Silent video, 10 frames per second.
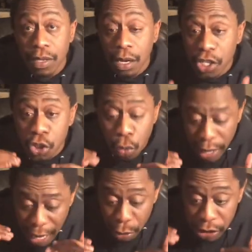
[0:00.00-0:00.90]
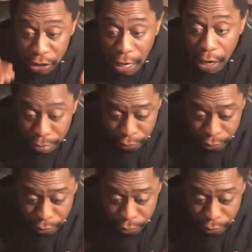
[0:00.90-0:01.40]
Us doing our job,